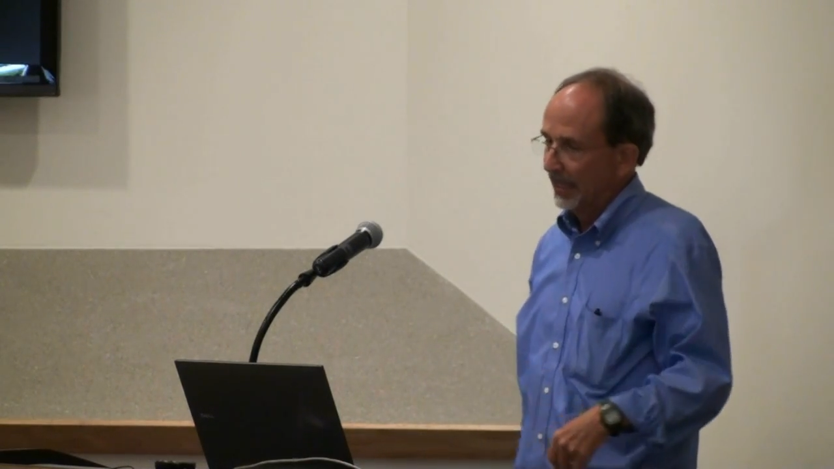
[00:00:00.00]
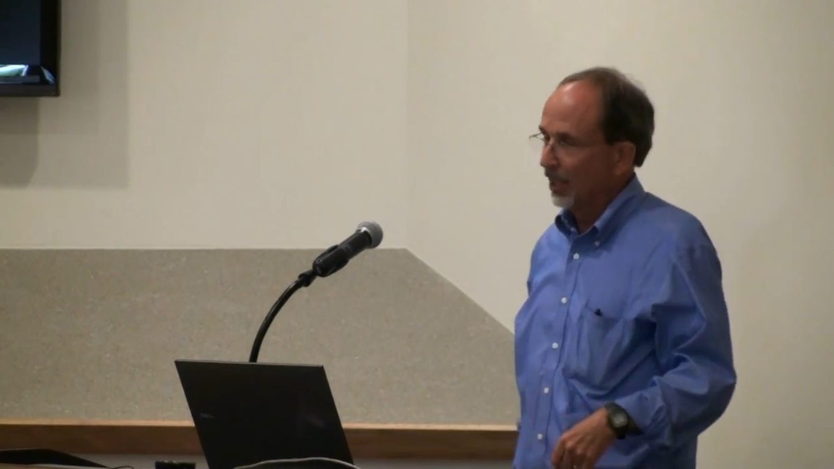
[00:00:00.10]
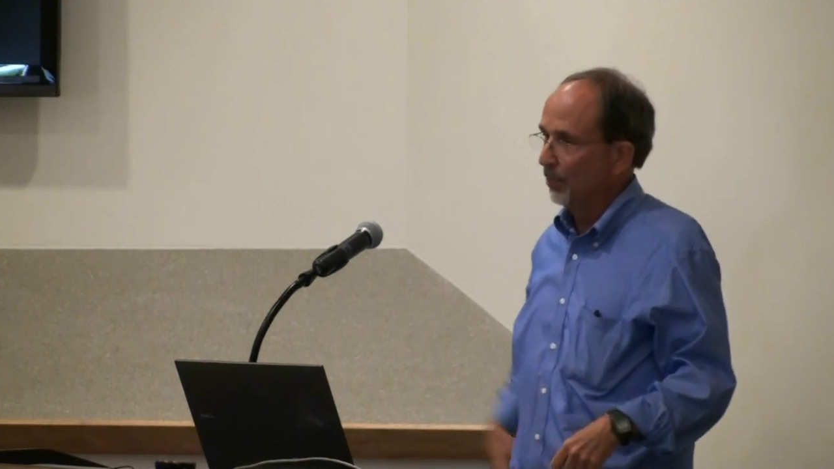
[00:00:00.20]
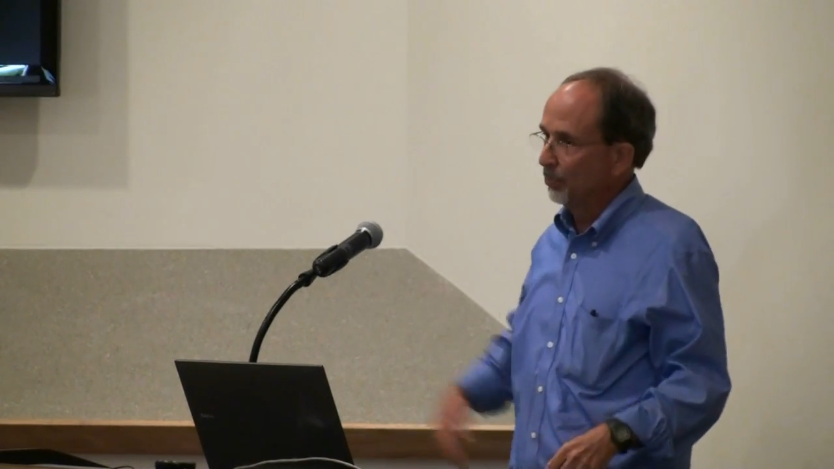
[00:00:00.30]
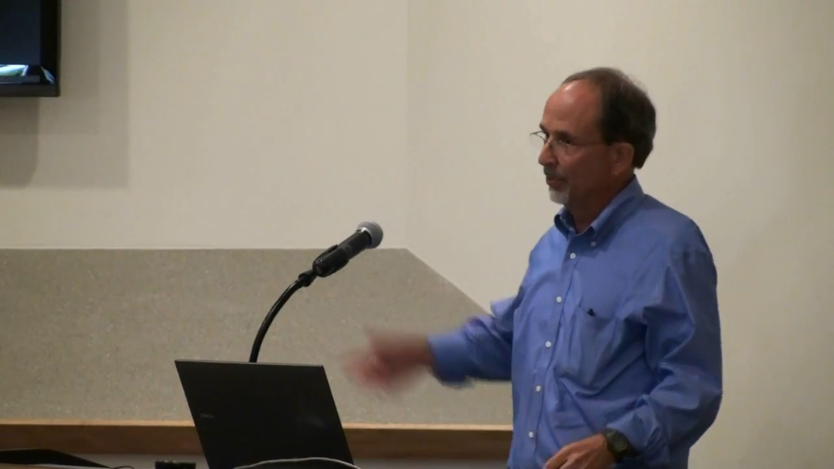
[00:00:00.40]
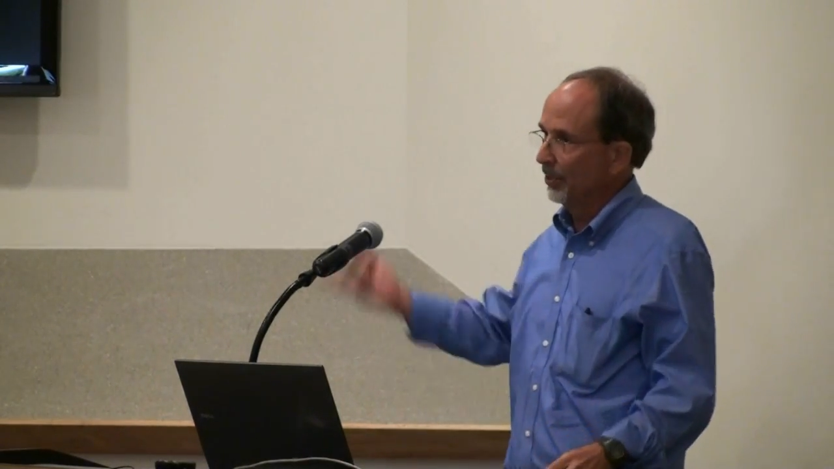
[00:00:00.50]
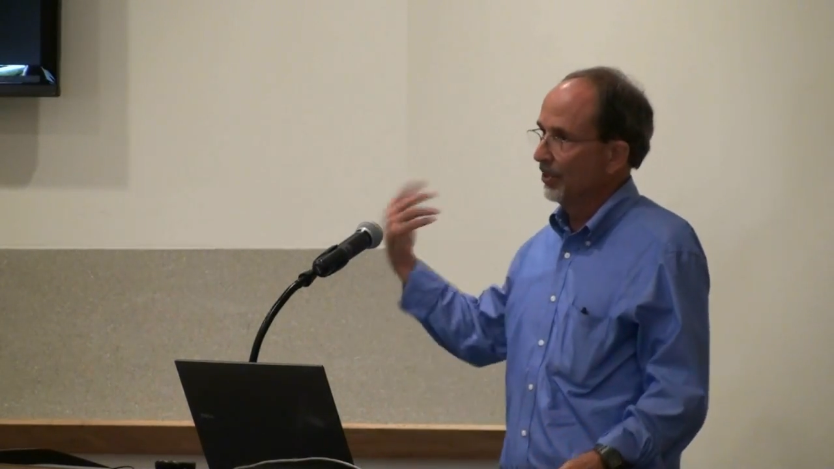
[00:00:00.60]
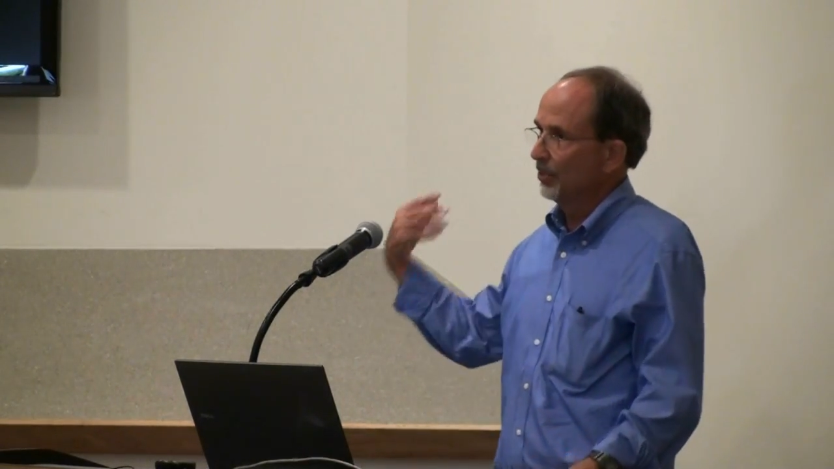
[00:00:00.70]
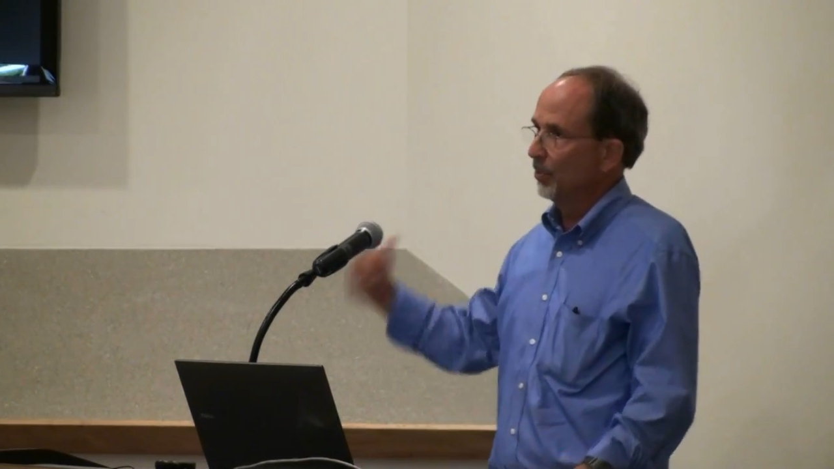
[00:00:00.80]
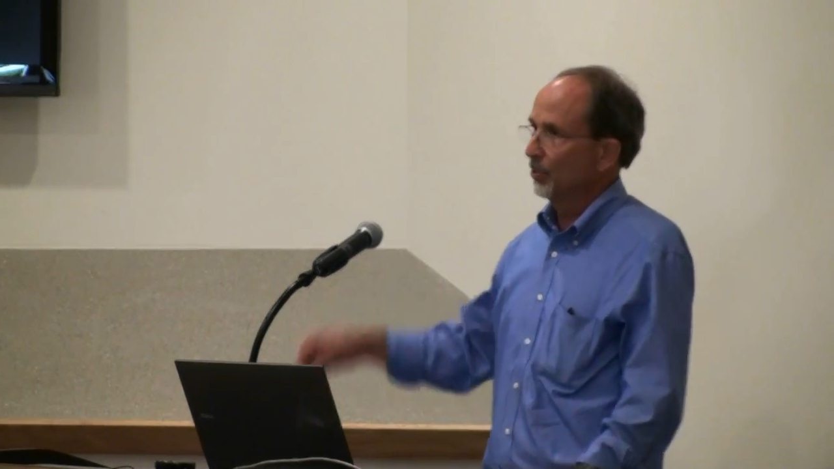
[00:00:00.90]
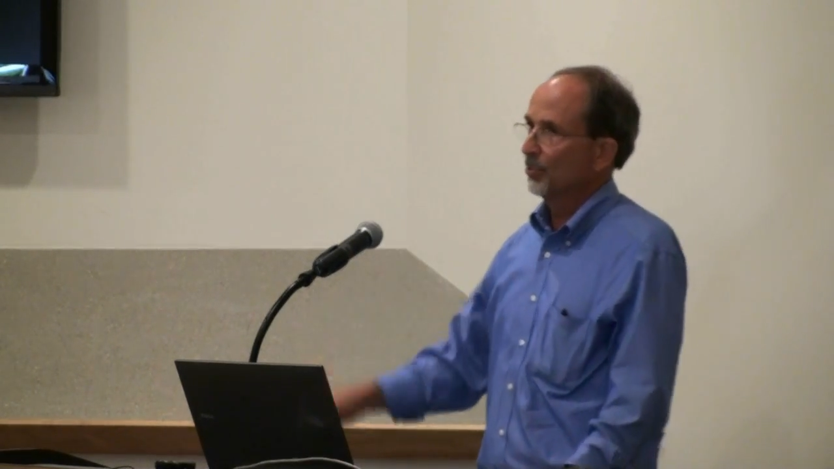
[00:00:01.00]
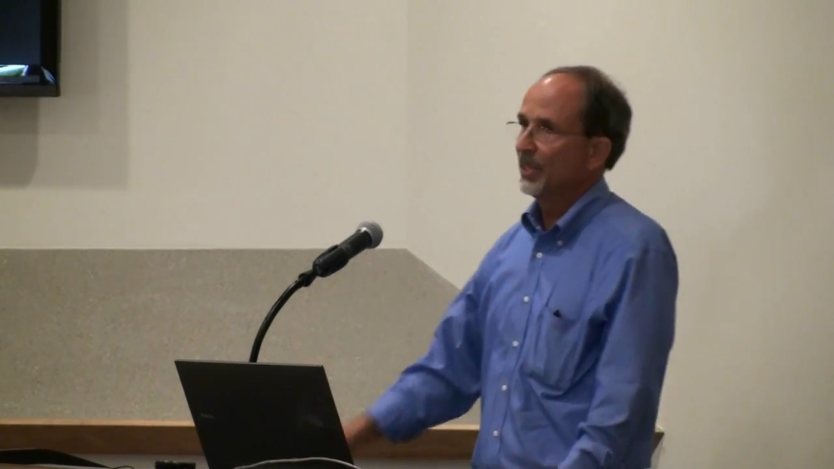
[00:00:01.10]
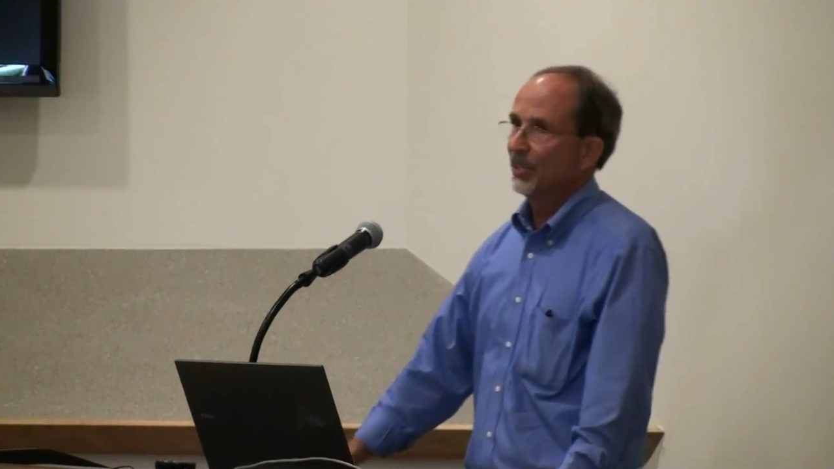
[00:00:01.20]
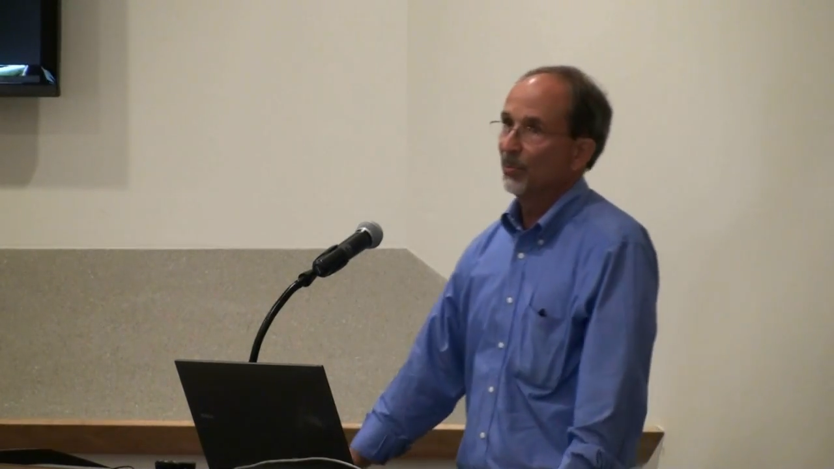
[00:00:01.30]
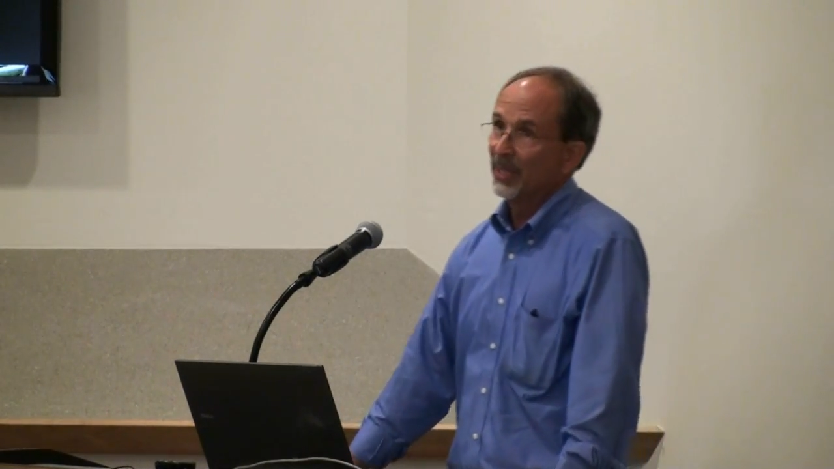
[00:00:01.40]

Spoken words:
helped with this most recent